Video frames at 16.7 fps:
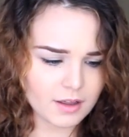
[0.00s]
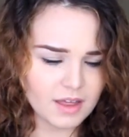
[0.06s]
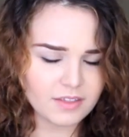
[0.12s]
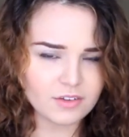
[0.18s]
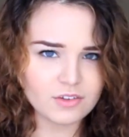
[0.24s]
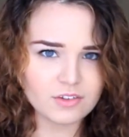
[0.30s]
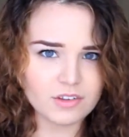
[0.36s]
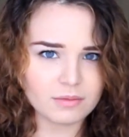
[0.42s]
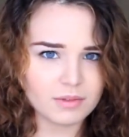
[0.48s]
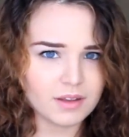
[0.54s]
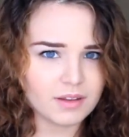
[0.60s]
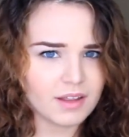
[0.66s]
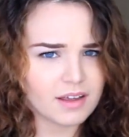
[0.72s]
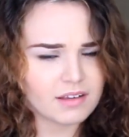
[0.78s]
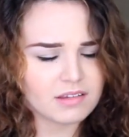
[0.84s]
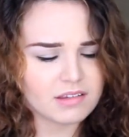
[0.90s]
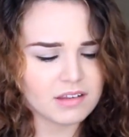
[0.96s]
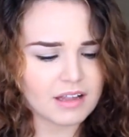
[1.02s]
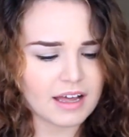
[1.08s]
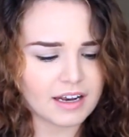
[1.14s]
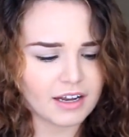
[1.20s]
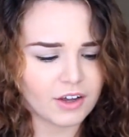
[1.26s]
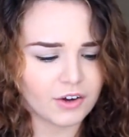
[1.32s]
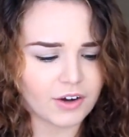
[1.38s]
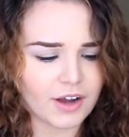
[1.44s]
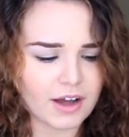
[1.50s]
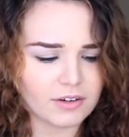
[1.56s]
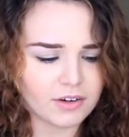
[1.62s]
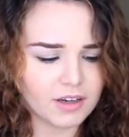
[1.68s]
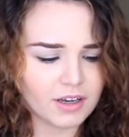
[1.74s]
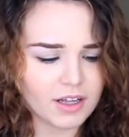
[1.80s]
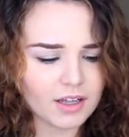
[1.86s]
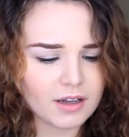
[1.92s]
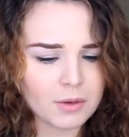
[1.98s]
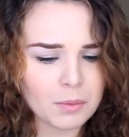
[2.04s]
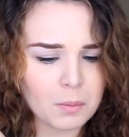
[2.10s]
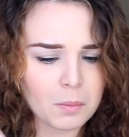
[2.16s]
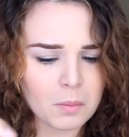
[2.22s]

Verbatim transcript: and there's something like sliding around in it.